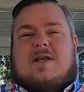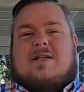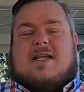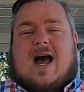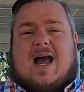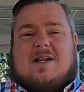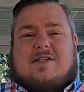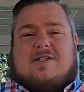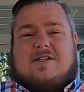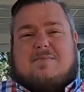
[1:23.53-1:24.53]

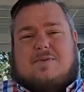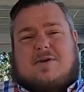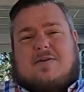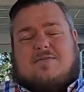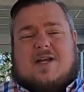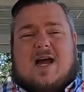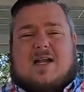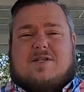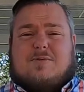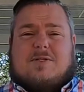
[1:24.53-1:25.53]
Titus, in the book of
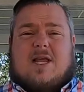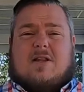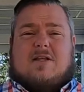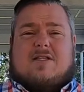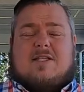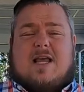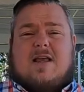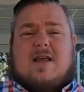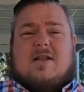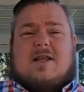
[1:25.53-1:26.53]
Titus, will tell us
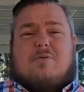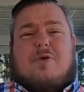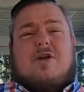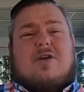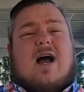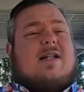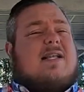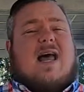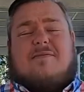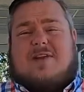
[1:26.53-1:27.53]
that we are not
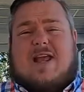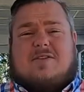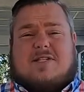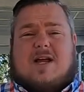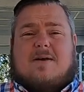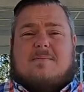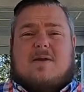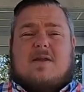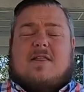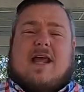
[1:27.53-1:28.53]
to have downtime.
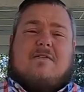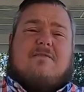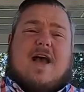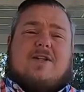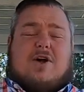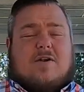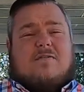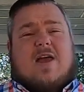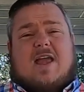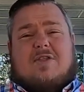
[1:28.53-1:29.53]
That in fact, our
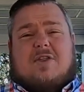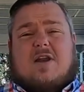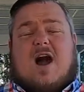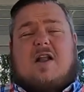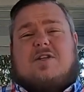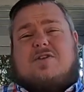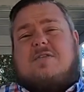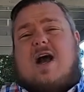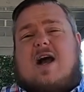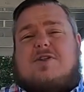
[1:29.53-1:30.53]
faith and knowledge of
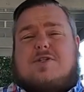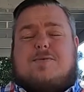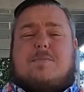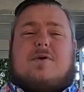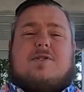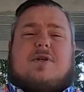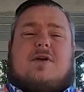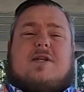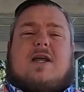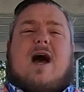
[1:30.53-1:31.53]
God should spur us
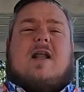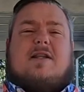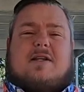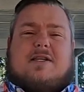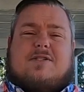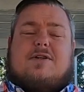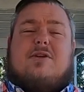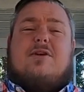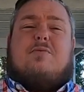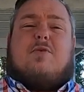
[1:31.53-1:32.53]
on to godliness, to
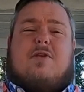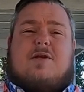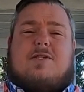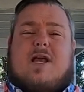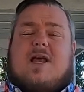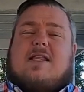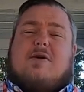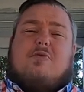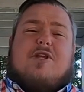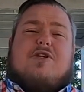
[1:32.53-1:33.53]
good works,
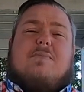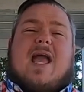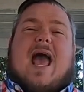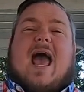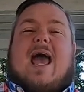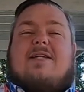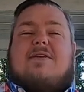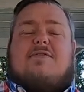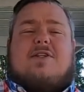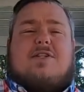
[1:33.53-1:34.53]
that we should be
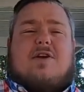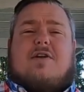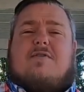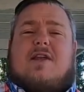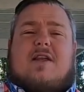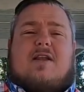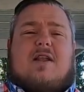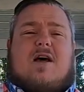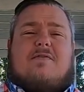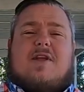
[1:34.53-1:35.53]
actively serving and
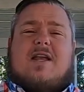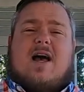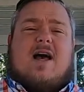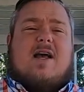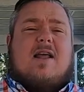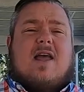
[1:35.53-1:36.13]
loving God